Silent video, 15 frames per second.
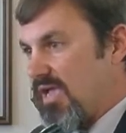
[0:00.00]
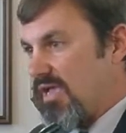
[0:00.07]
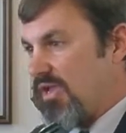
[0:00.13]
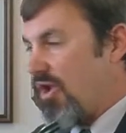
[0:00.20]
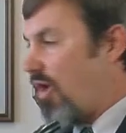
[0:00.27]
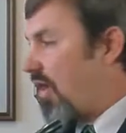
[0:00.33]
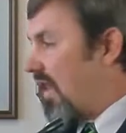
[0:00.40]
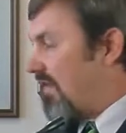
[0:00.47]
You
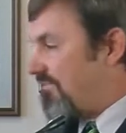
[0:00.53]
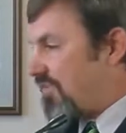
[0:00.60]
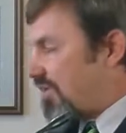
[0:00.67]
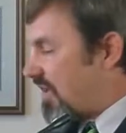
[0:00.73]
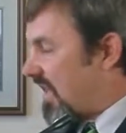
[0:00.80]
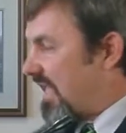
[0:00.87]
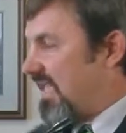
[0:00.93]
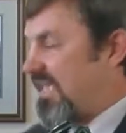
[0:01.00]
know, if you're
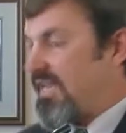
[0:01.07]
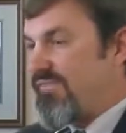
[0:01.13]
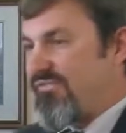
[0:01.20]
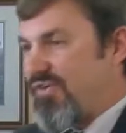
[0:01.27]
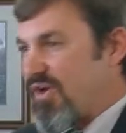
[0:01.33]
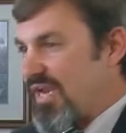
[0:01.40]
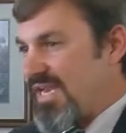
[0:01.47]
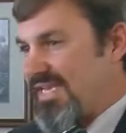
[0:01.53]
gonna if
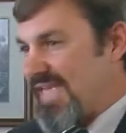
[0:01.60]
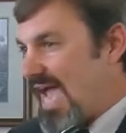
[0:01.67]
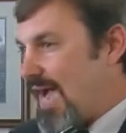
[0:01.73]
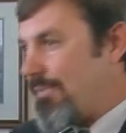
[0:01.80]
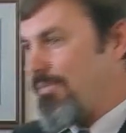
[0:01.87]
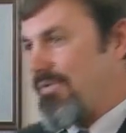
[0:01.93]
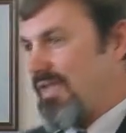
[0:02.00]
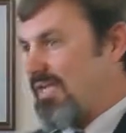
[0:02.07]
you're gonna
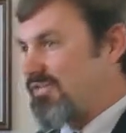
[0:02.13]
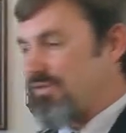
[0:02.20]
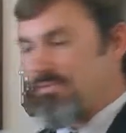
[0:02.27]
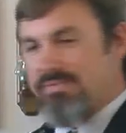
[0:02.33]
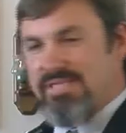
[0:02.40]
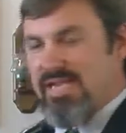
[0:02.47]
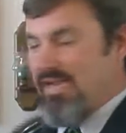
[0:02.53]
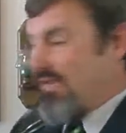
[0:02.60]
dabble, that's what I'm
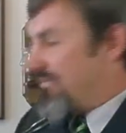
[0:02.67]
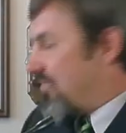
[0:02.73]
saying.